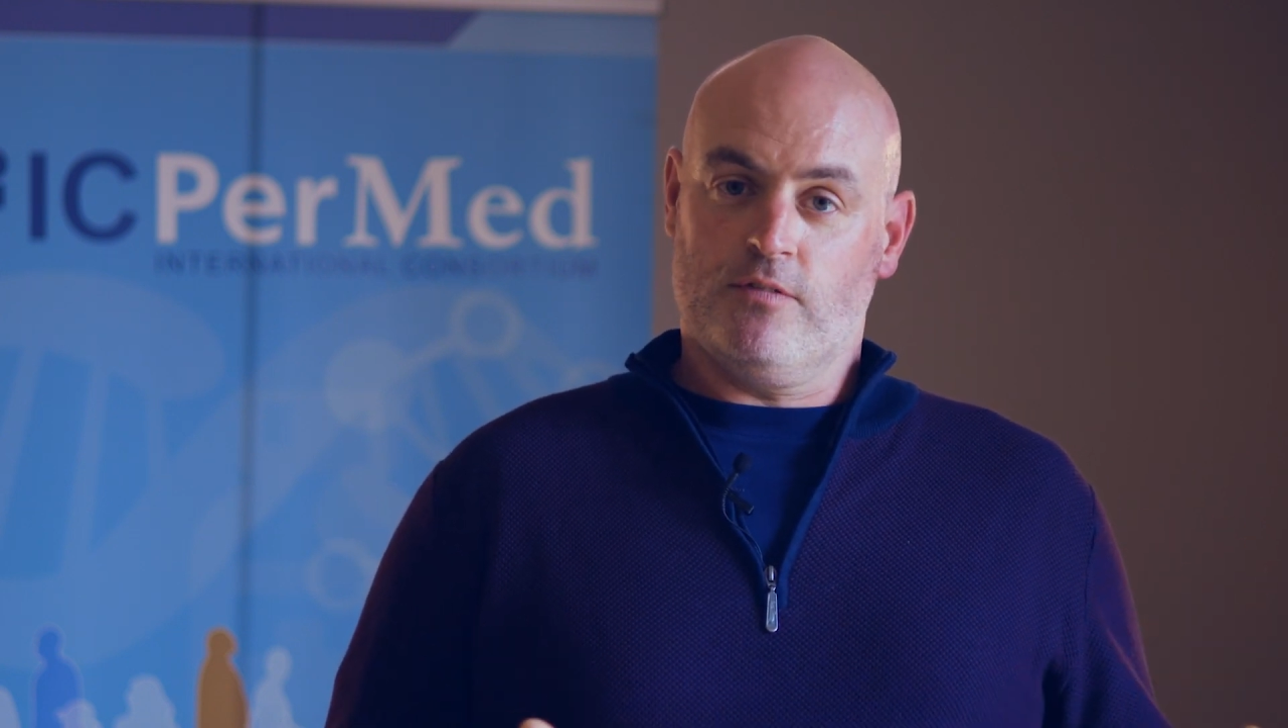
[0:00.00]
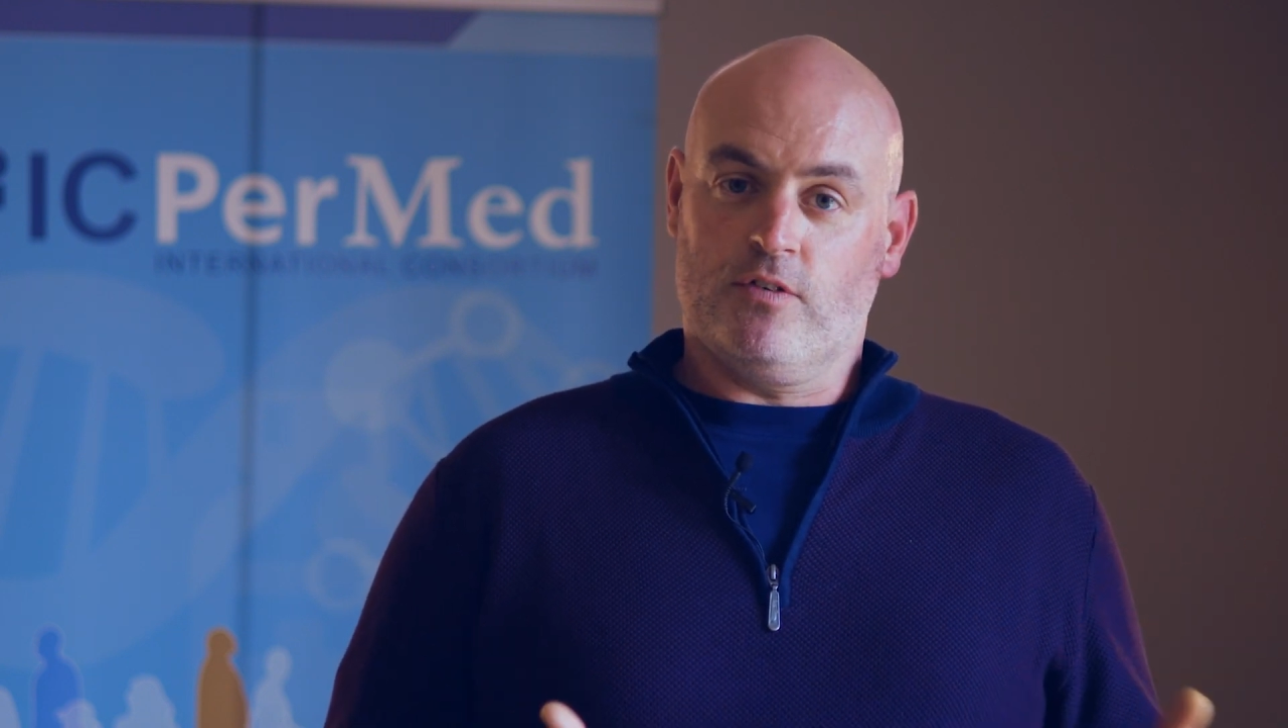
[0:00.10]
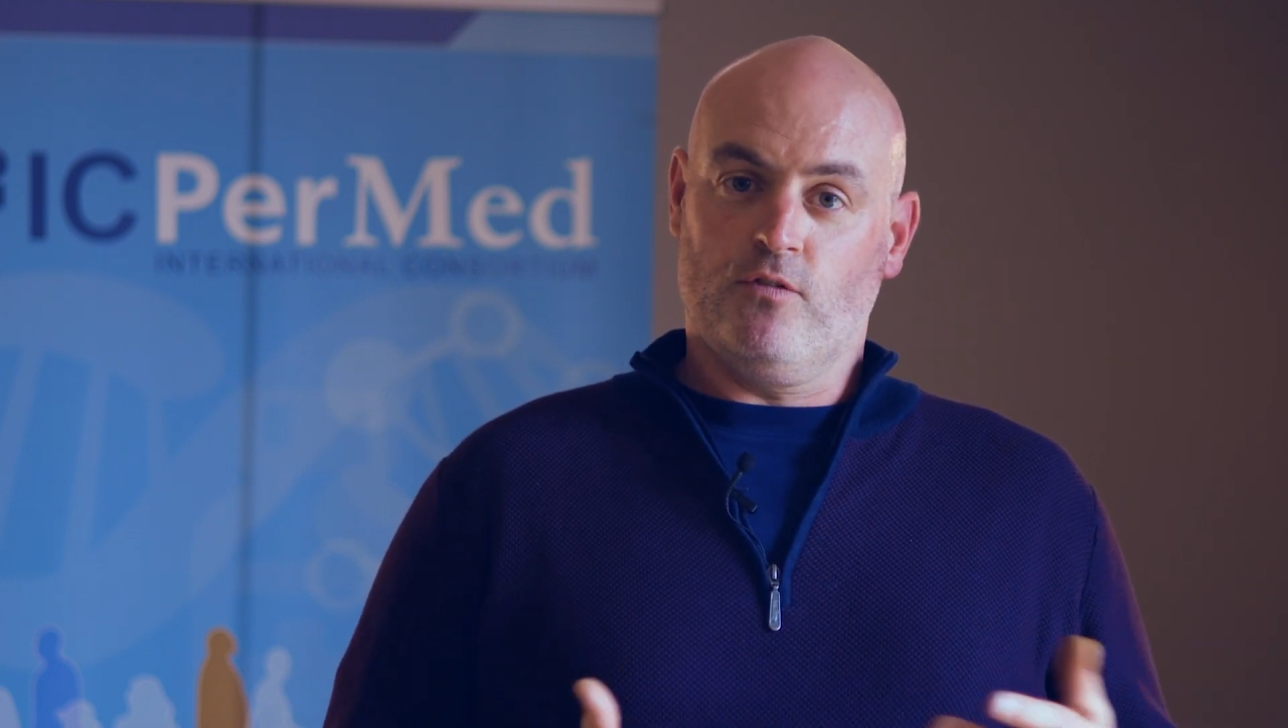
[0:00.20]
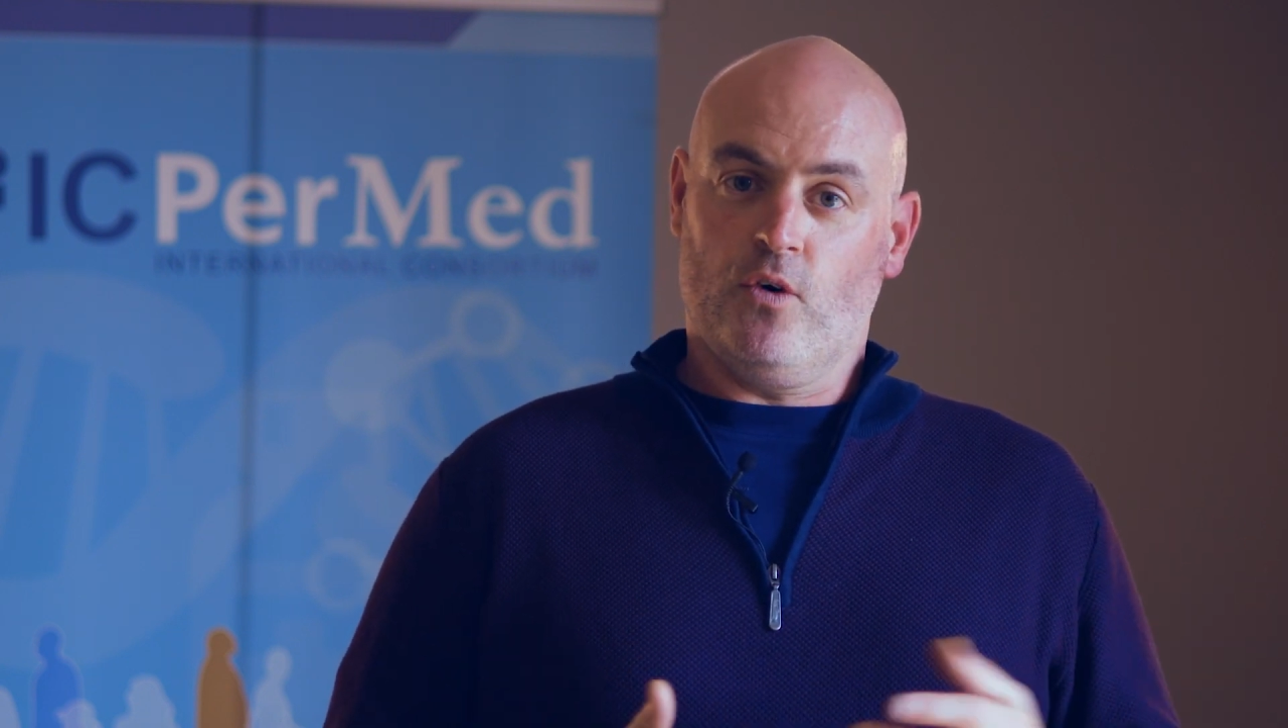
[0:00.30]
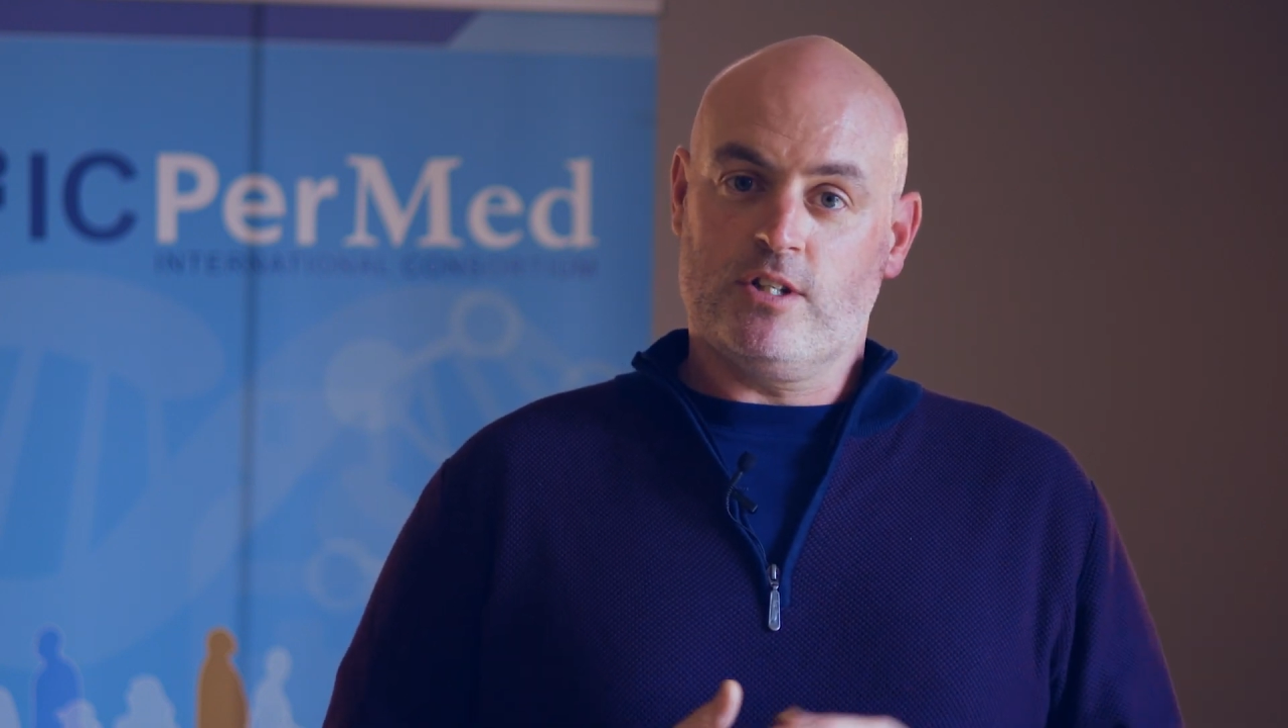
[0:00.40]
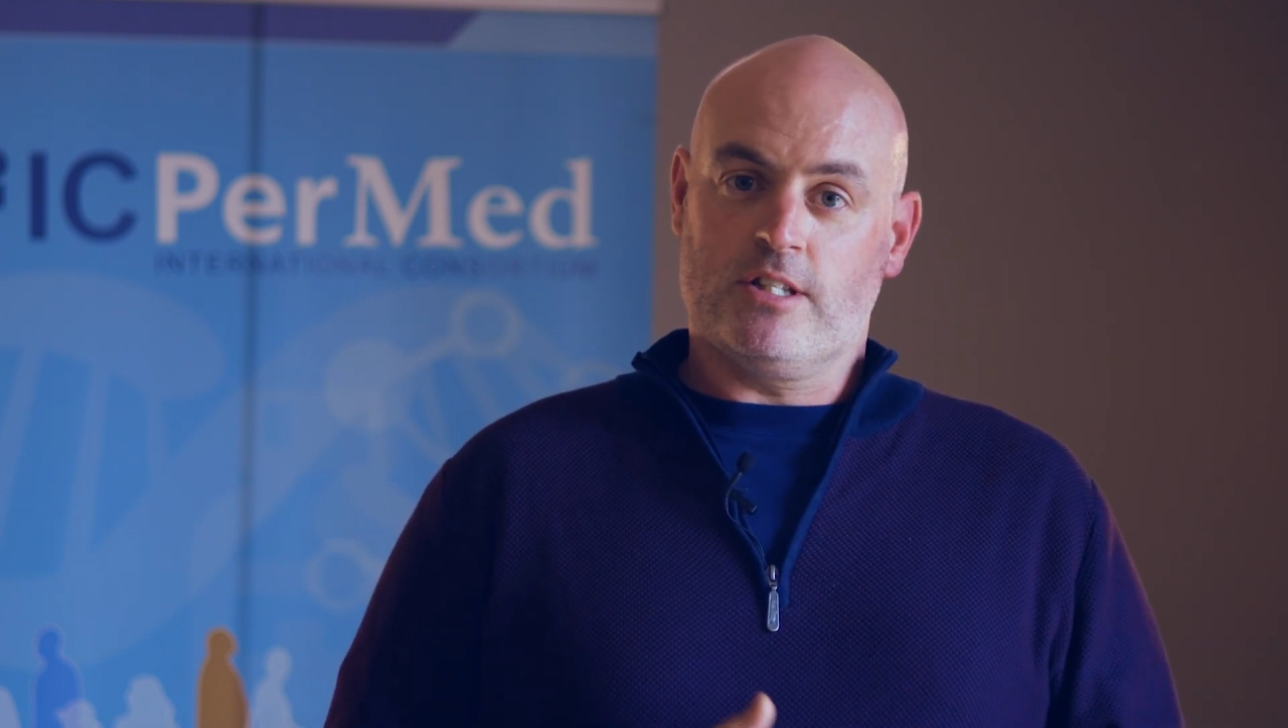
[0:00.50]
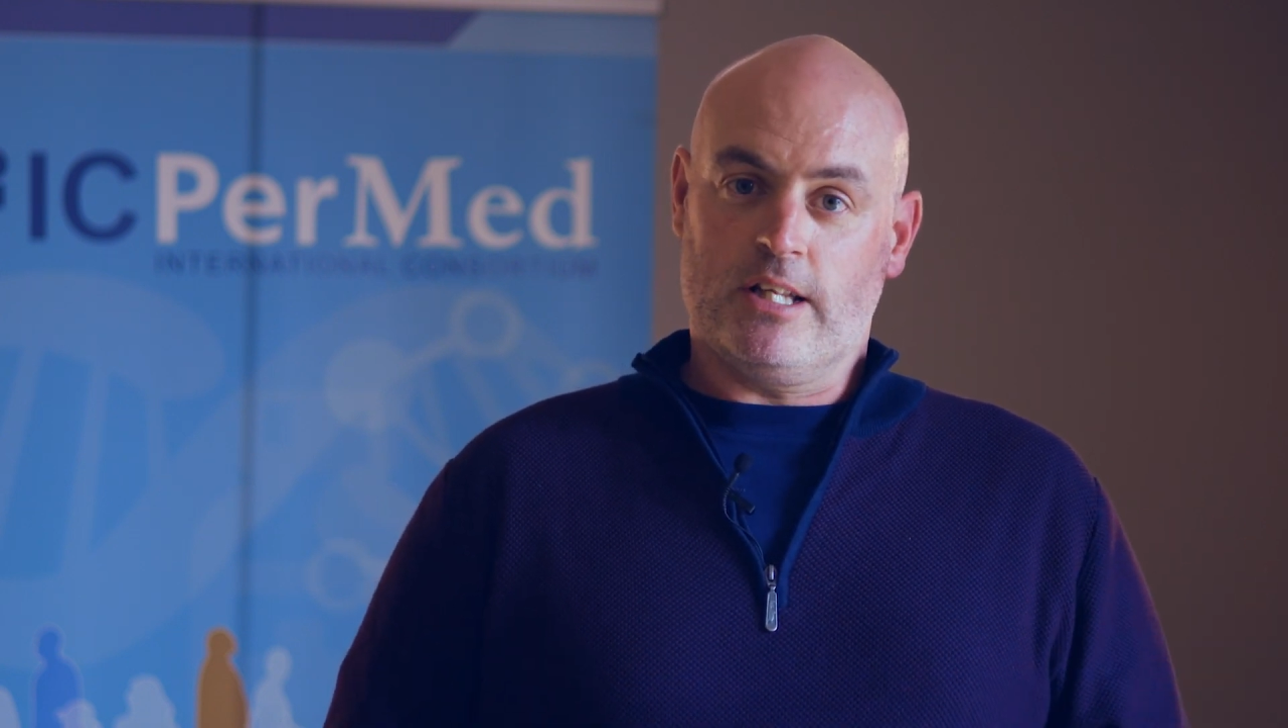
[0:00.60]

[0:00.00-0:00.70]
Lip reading: different voices